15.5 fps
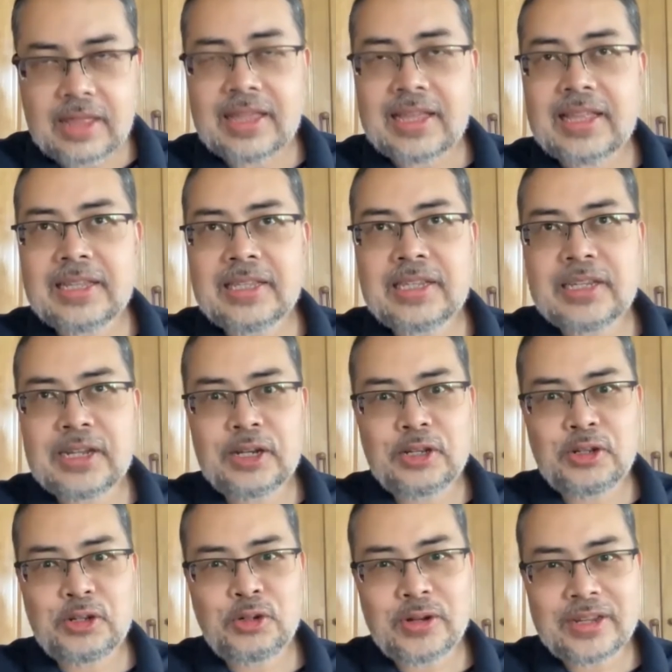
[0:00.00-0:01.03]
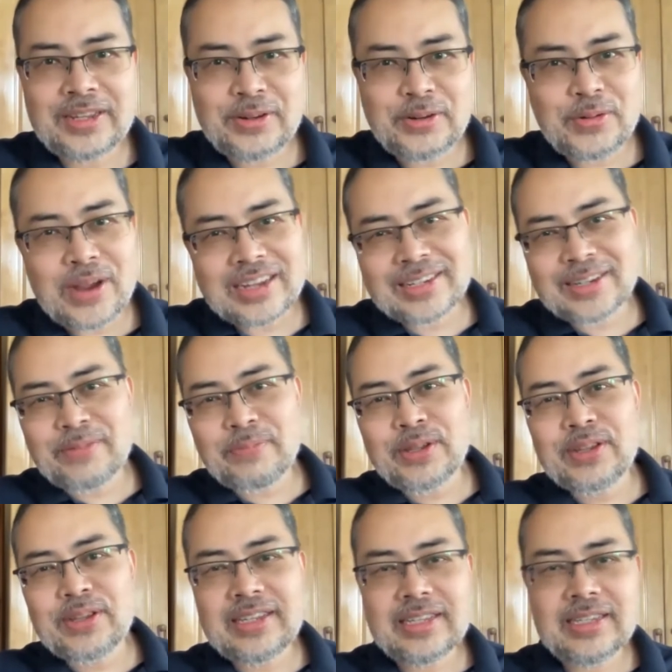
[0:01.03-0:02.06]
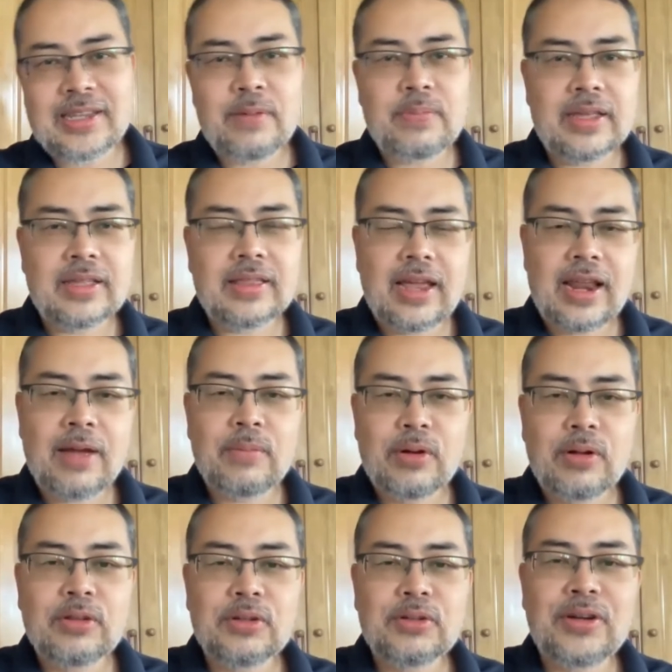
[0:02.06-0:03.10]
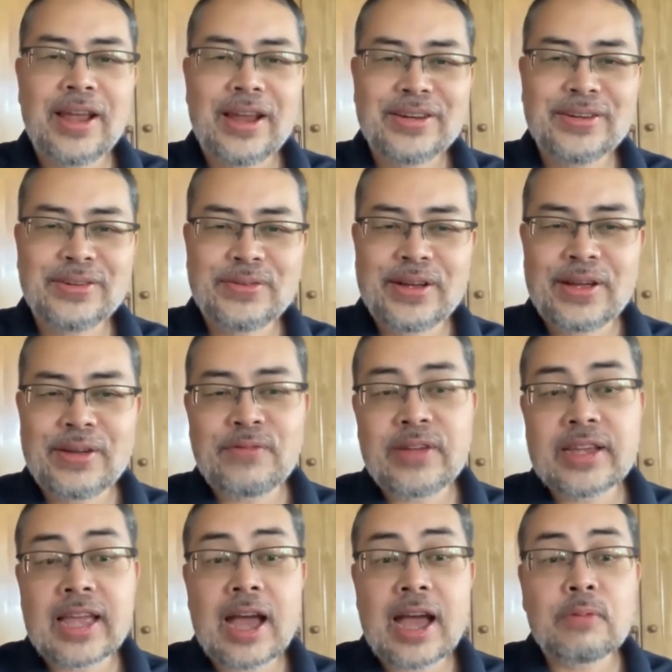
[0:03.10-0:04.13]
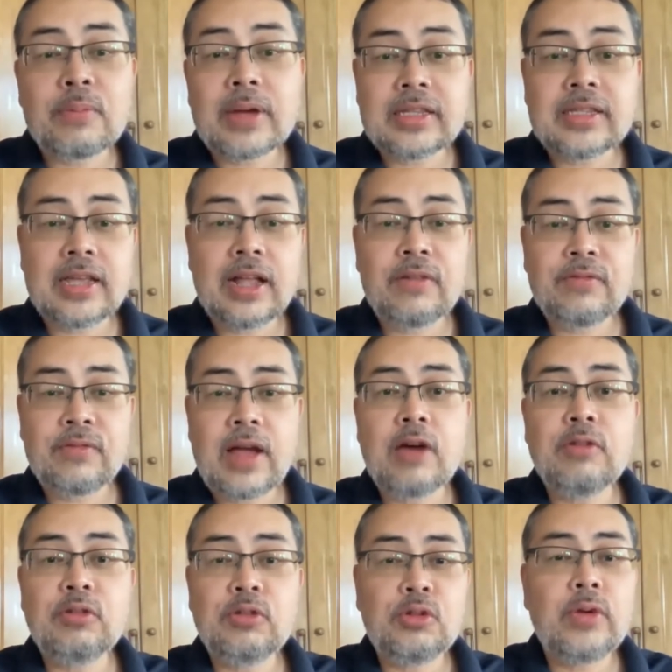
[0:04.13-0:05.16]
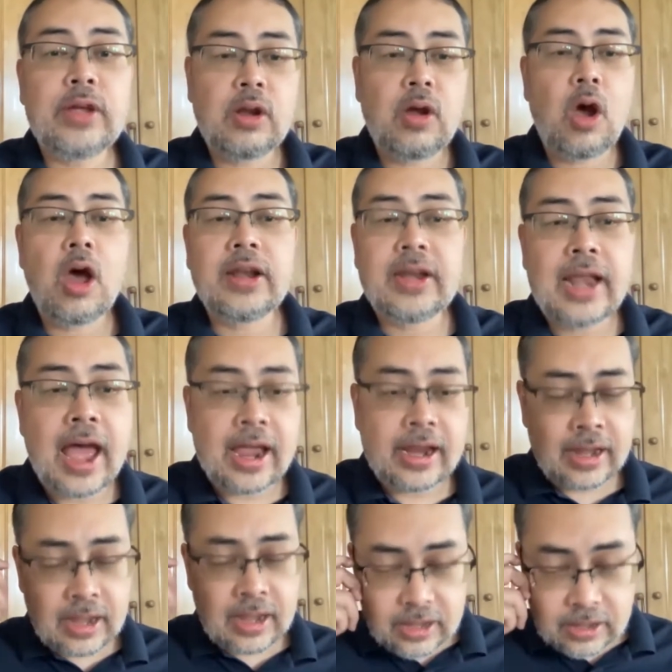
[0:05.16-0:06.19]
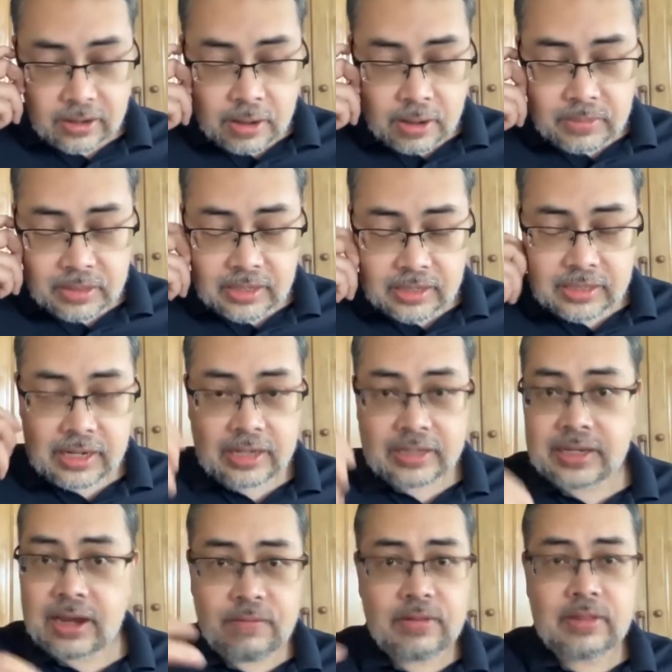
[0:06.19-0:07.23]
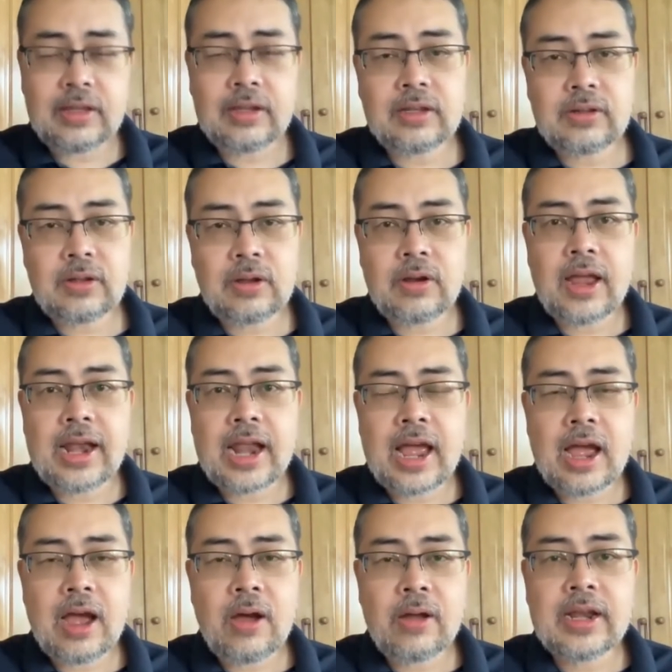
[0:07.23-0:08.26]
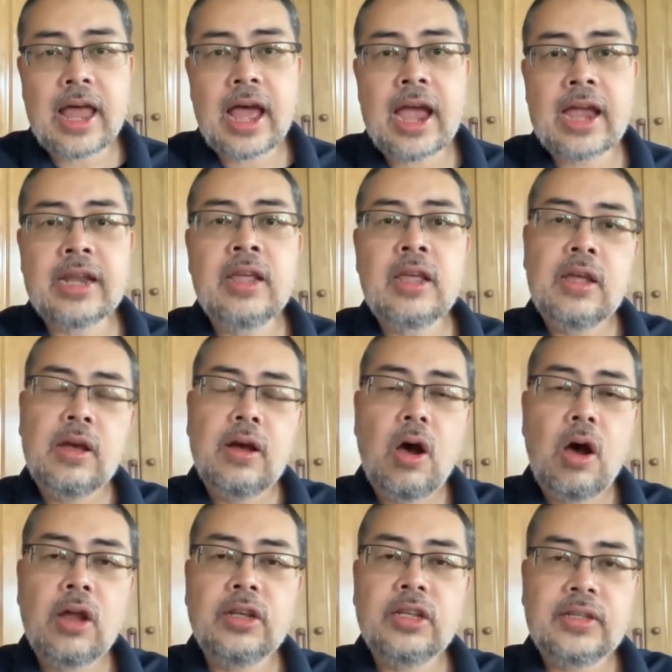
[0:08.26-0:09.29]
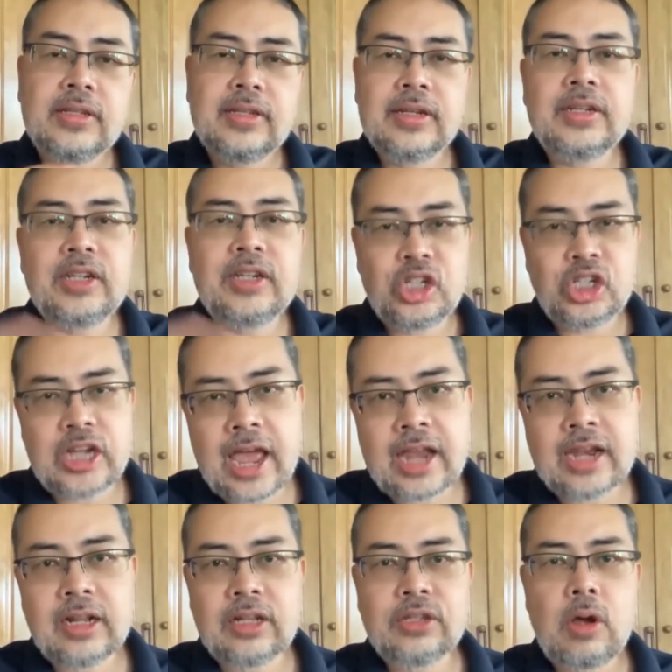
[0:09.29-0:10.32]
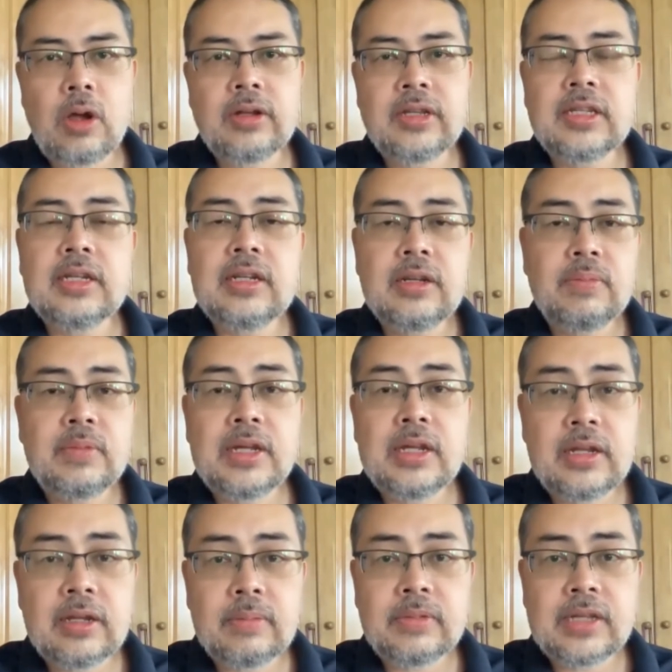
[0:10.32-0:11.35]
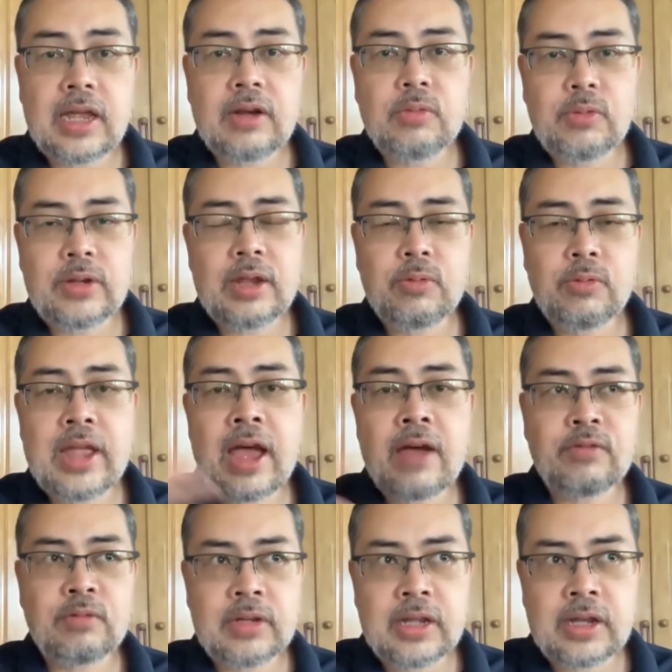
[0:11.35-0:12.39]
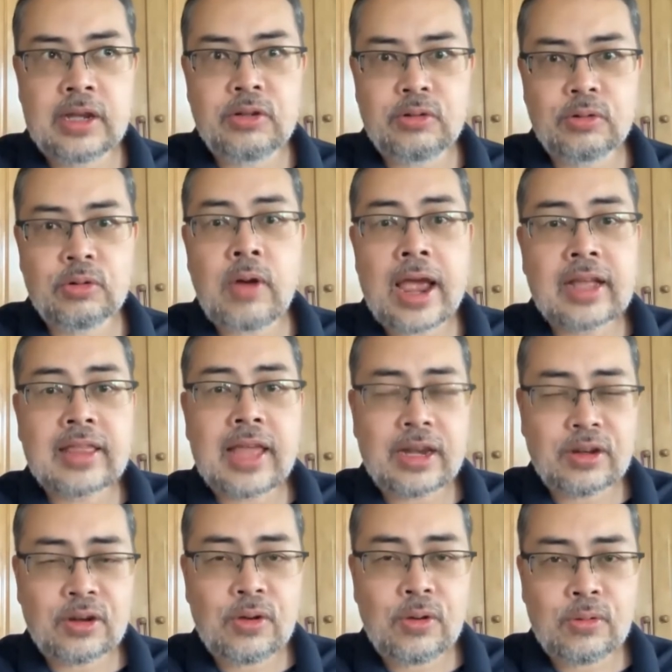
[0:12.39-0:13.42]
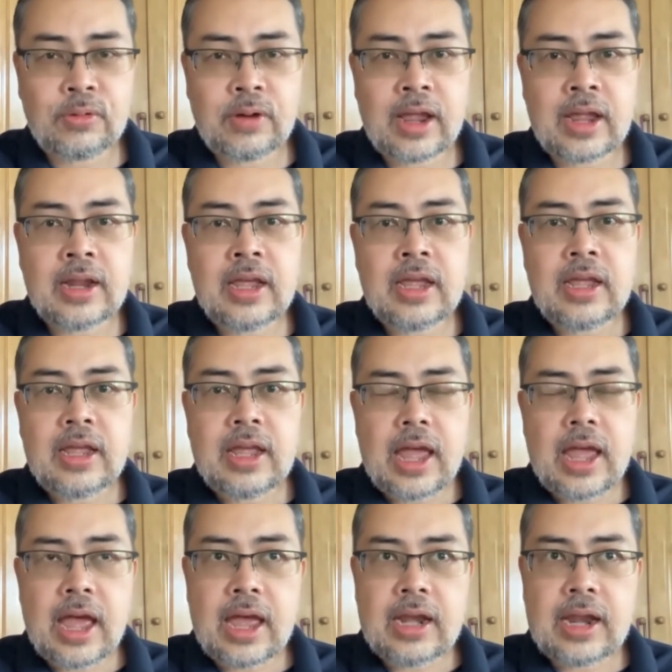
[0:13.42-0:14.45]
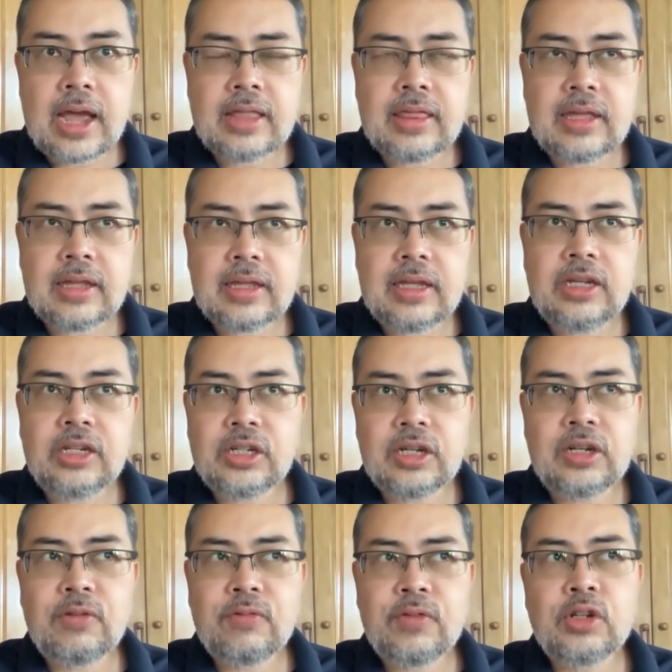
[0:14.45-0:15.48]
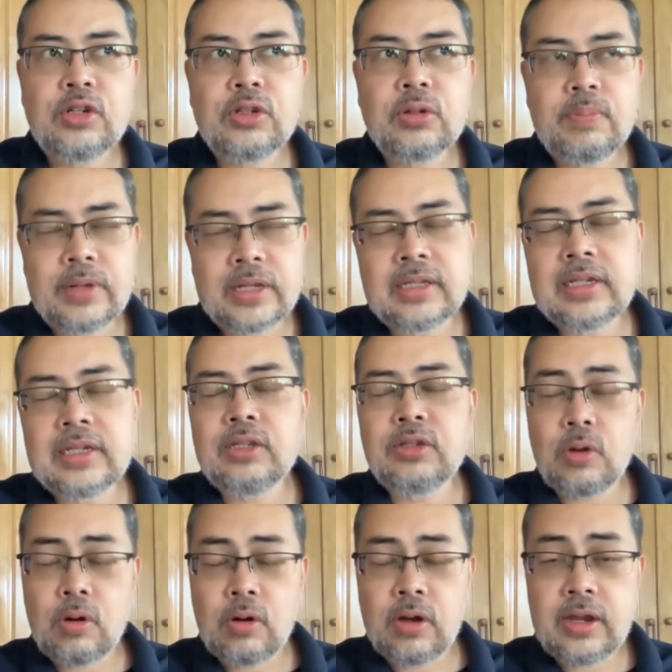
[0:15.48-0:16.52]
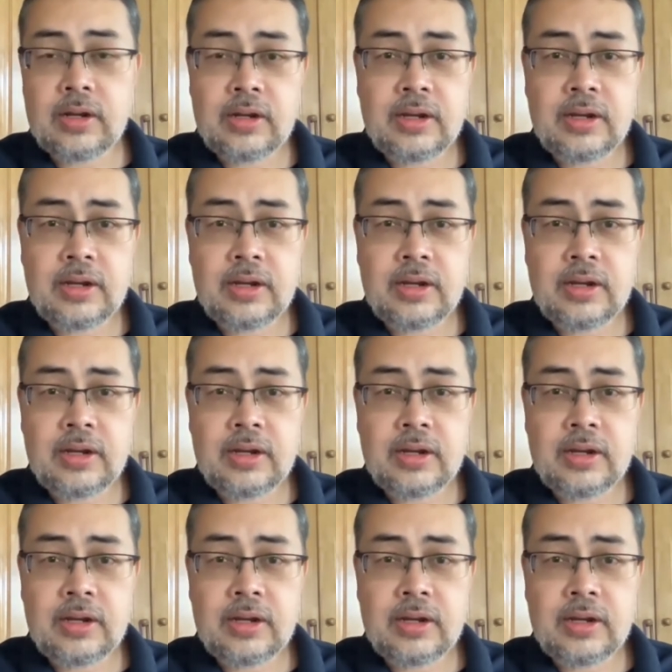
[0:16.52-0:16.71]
think it's a tricky question because it's something that I'm also trying to figure out myself, how to do it online. These days, everything is online on certain channels, on certain mediums, and we have to learn to crack that code, right? And I think each individual business or an